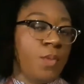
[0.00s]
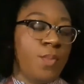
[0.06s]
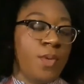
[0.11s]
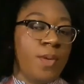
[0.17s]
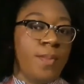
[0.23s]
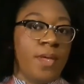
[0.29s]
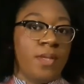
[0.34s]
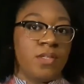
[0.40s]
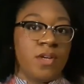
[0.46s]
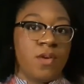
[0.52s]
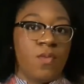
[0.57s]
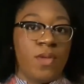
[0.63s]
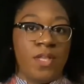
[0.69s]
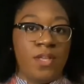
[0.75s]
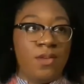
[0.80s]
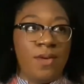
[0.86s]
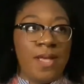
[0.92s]
Don't put a belt on
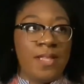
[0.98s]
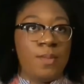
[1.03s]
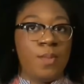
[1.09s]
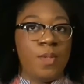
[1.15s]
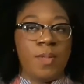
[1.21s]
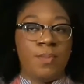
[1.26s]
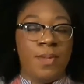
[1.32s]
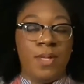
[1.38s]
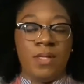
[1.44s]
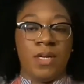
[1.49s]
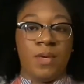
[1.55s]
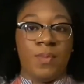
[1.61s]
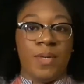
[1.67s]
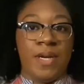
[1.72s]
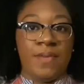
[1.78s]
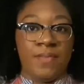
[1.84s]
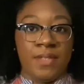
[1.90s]
with it. You don't have to put a belt
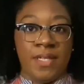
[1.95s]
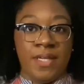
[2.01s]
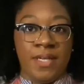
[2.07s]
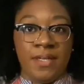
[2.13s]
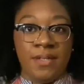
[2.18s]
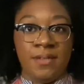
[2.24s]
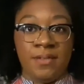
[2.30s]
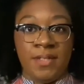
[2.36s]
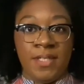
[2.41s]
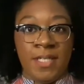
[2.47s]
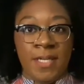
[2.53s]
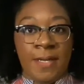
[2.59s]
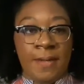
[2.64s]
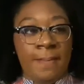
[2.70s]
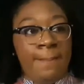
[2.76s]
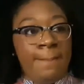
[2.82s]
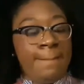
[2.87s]
on with everything.
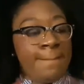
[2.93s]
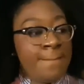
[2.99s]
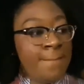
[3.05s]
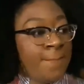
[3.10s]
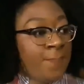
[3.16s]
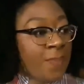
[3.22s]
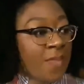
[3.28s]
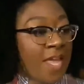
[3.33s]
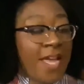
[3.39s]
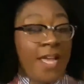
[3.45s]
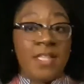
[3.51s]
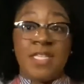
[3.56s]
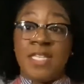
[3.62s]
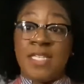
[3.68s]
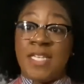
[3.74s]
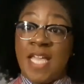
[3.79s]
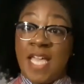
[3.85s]

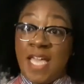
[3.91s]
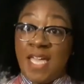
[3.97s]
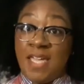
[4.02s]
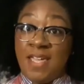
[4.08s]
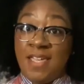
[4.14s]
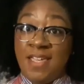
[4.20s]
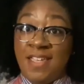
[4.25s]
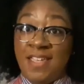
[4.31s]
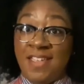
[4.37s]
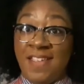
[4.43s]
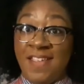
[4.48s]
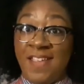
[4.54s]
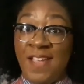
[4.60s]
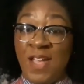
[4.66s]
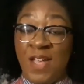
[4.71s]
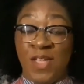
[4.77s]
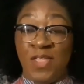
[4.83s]
And today,
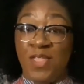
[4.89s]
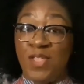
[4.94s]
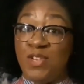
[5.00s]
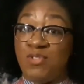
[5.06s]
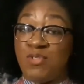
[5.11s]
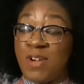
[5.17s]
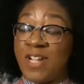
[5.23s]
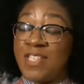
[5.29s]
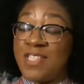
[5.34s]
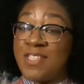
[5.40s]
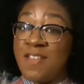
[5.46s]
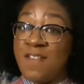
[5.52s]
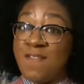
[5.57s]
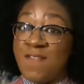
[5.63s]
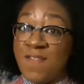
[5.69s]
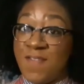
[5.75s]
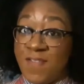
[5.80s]
the dress
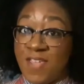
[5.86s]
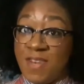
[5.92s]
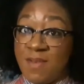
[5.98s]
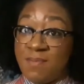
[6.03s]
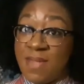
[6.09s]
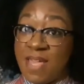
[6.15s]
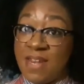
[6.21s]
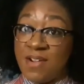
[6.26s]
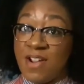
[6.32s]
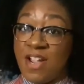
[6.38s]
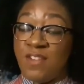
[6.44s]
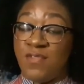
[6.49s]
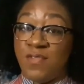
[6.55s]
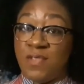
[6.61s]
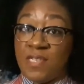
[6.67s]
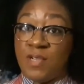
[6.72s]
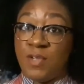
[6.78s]
fit better
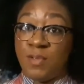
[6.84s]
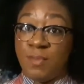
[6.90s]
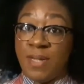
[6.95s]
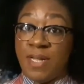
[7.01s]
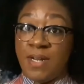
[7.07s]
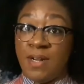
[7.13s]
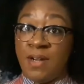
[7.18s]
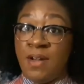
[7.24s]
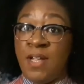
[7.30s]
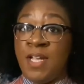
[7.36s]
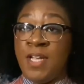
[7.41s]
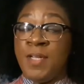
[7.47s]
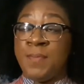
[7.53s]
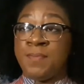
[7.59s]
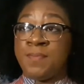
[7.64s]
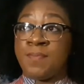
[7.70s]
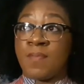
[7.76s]
and flowed better
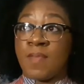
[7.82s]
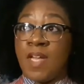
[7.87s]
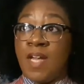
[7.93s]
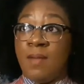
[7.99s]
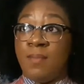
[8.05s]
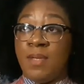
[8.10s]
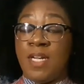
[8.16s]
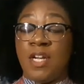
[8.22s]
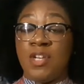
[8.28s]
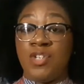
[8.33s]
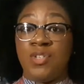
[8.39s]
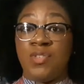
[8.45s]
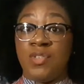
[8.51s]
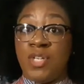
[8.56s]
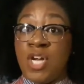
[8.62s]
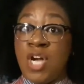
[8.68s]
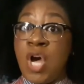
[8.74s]
because
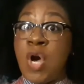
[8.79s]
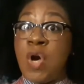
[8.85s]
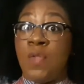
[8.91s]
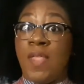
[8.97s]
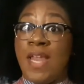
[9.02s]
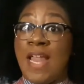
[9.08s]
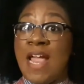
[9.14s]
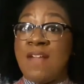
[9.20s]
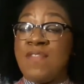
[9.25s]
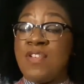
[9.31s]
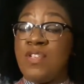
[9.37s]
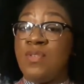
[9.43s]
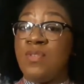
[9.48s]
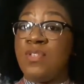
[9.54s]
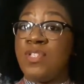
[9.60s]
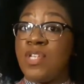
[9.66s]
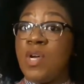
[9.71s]
you know that after
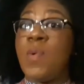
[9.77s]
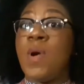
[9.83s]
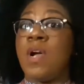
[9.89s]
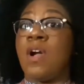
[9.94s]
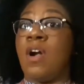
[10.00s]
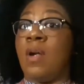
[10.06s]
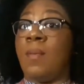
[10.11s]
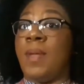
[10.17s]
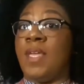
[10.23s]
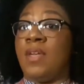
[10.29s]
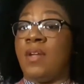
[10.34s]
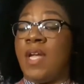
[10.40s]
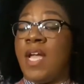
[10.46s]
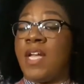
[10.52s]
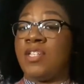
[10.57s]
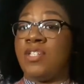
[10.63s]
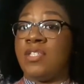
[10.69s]
you sew a garment,
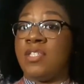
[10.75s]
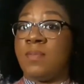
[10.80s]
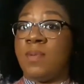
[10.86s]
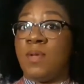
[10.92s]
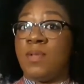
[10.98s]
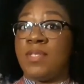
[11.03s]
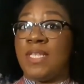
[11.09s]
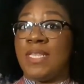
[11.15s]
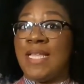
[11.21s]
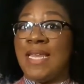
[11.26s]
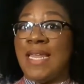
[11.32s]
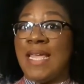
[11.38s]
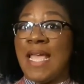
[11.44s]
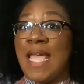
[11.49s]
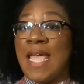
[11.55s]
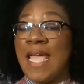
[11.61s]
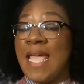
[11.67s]
you're actually supposed to let
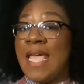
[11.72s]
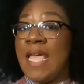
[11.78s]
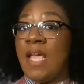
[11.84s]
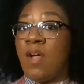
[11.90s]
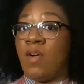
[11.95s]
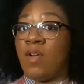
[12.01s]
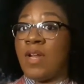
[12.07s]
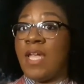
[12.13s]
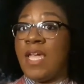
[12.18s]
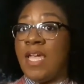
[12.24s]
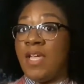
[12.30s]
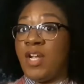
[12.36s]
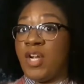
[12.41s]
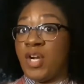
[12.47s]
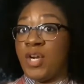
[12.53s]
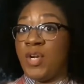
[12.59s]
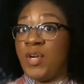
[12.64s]
it hang on a
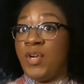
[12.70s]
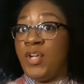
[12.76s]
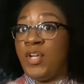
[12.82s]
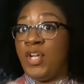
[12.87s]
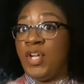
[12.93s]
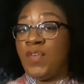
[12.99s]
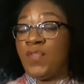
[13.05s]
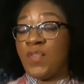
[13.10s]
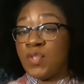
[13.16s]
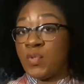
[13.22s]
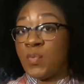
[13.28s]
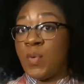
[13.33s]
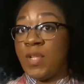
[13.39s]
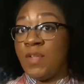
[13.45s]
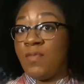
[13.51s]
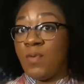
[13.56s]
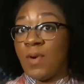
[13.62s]
hanger for
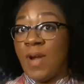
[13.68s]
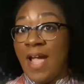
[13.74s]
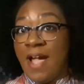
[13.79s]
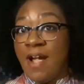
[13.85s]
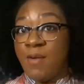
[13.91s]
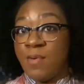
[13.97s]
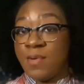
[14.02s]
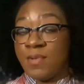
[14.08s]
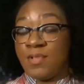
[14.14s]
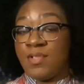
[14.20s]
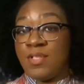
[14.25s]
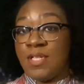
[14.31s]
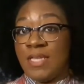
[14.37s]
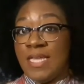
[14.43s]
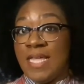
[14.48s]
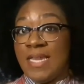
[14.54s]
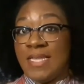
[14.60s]
24 hours
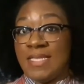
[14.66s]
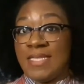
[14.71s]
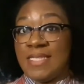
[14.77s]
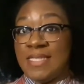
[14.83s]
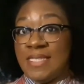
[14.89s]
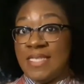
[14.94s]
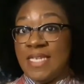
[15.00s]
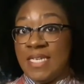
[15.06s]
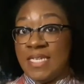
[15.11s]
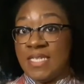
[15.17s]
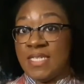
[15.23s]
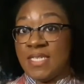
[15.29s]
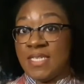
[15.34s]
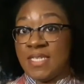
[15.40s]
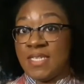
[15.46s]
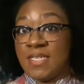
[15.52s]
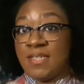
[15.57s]
to let it
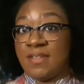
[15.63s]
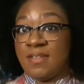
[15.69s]
sit